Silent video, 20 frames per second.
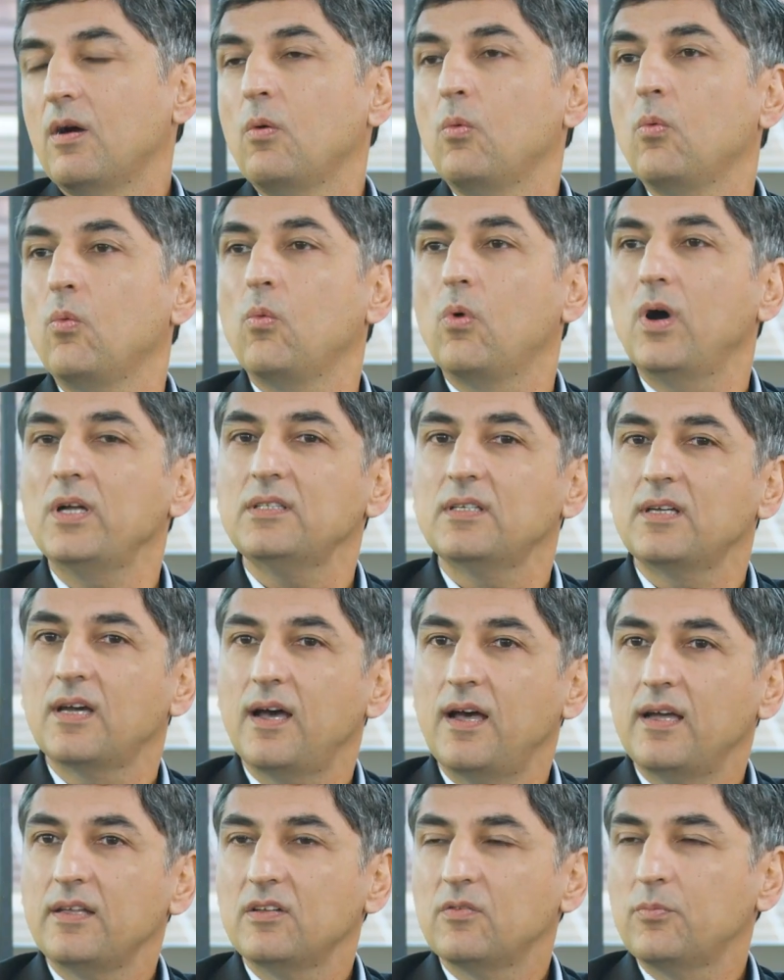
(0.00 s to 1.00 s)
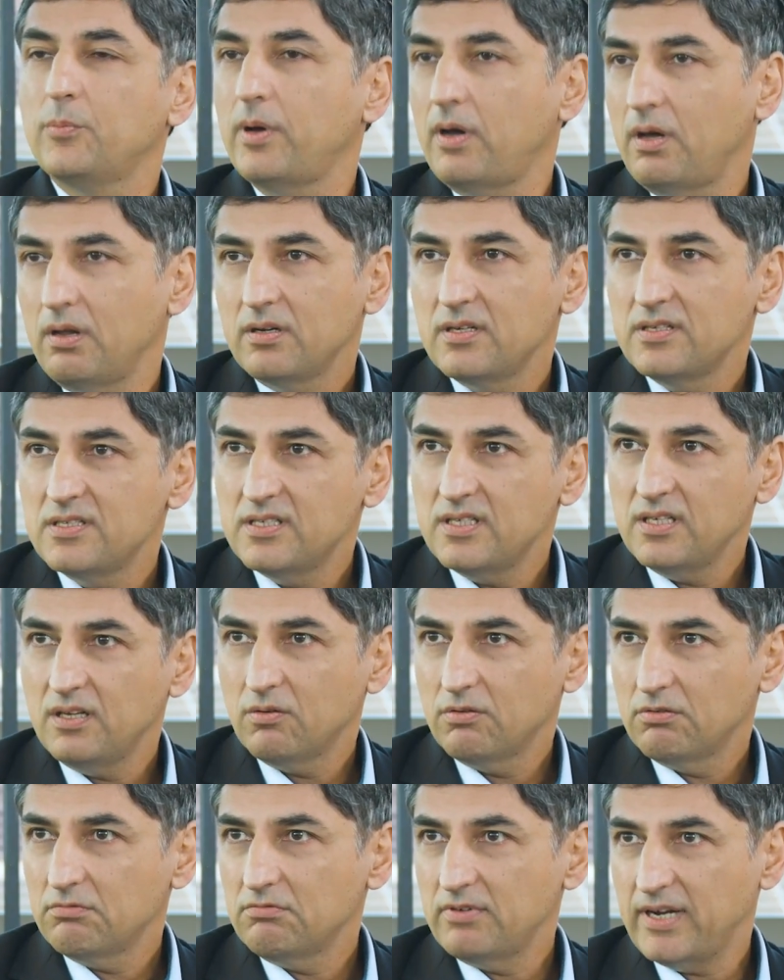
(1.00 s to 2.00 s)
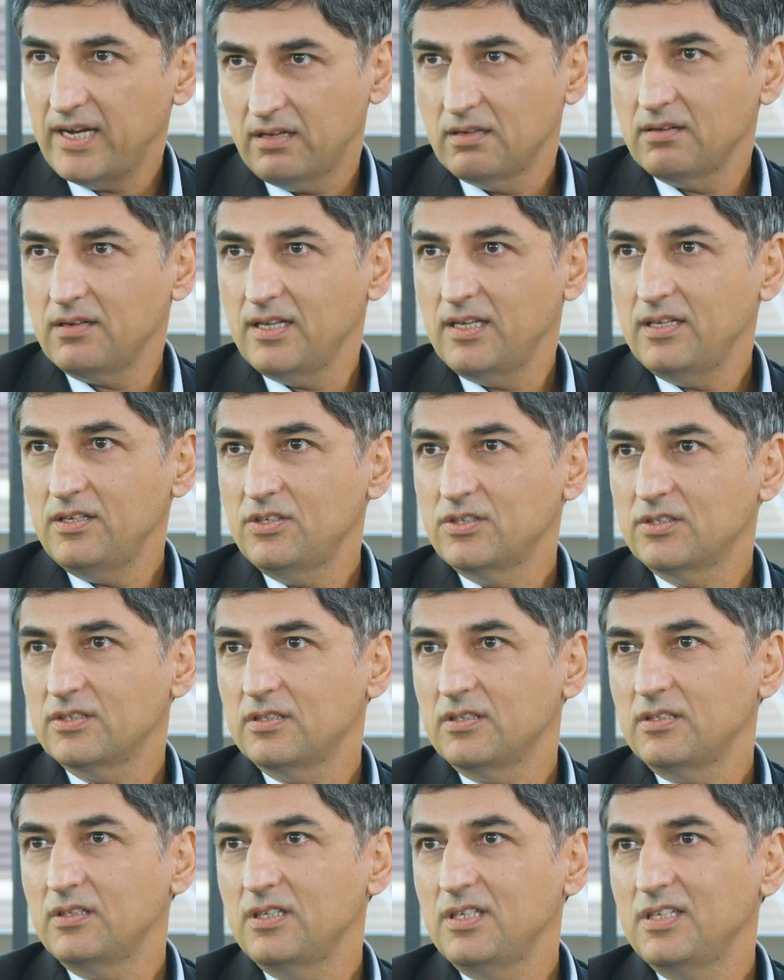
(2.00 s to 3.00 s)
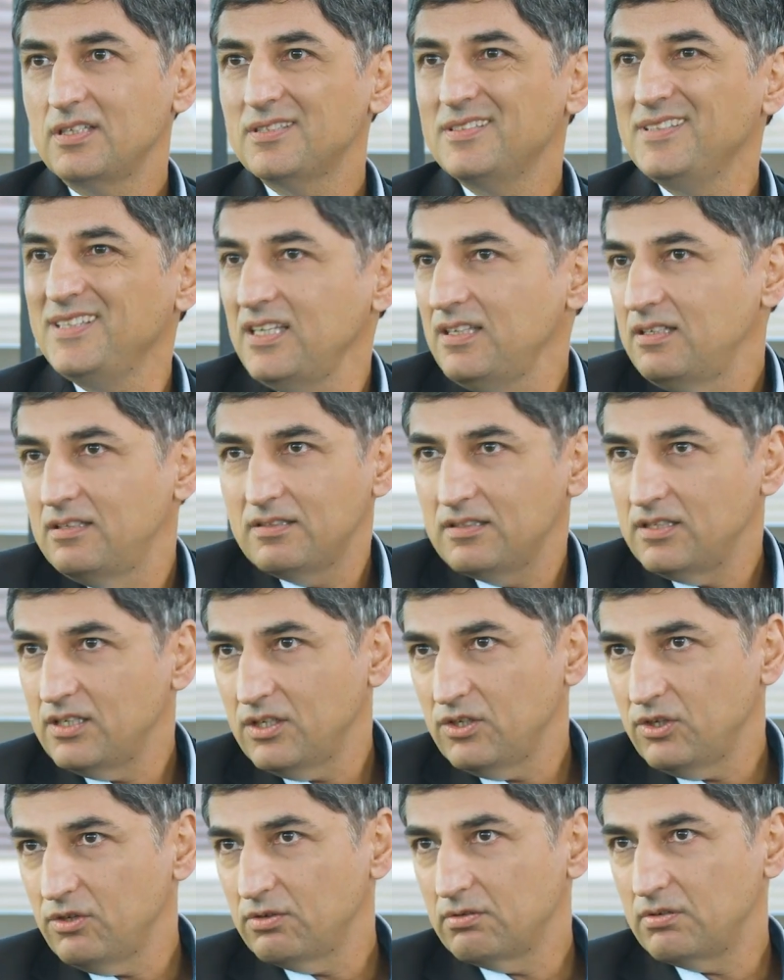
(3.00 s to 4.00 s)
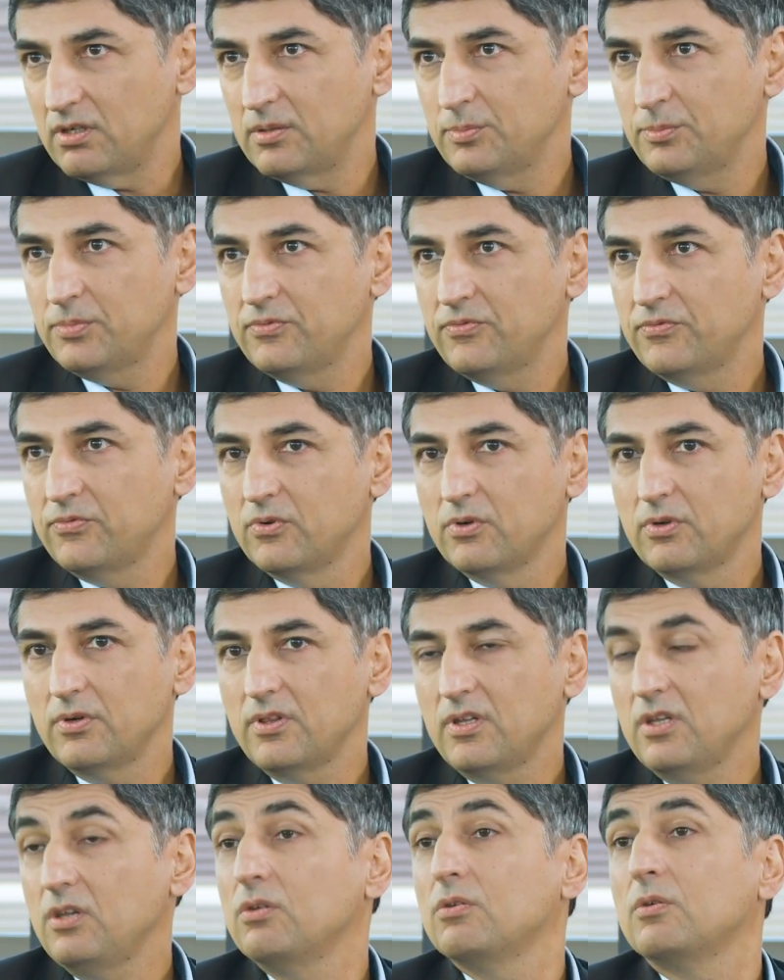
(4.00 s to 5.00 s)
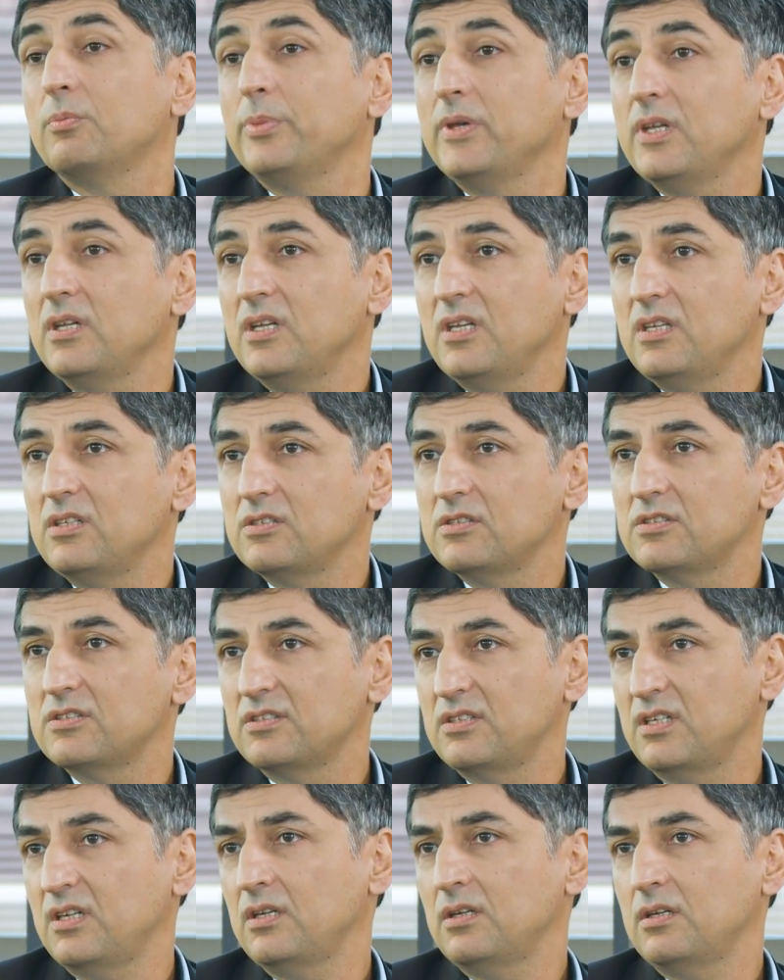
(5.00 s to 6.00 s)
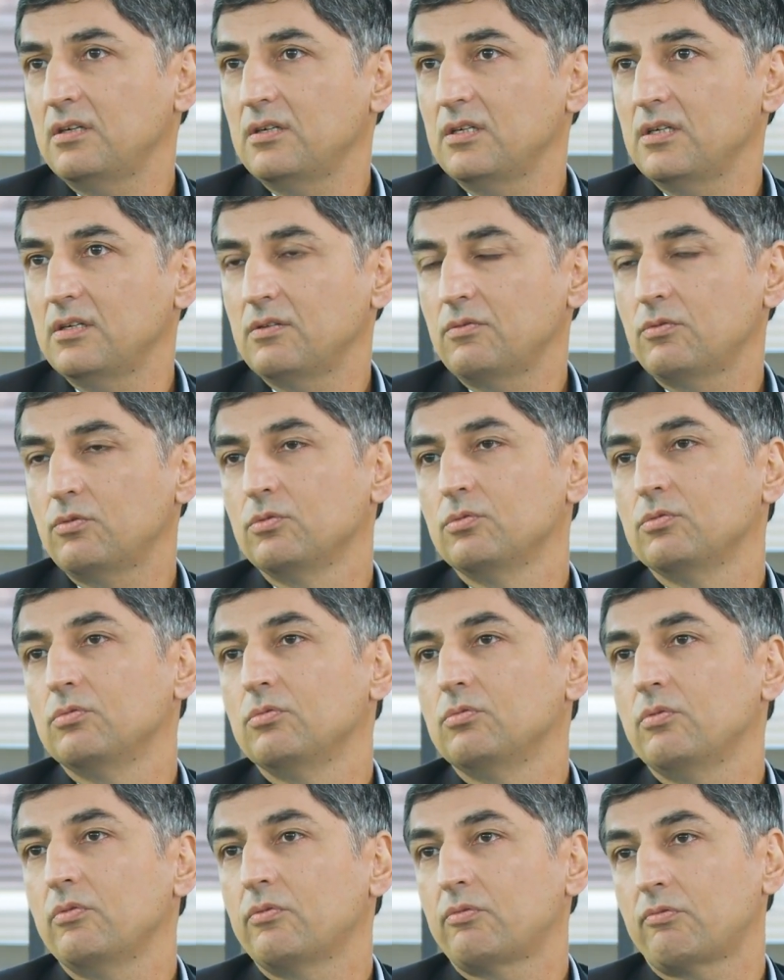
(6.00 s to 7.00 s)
What kind of policy or regulation is needed in Europe for the European industry to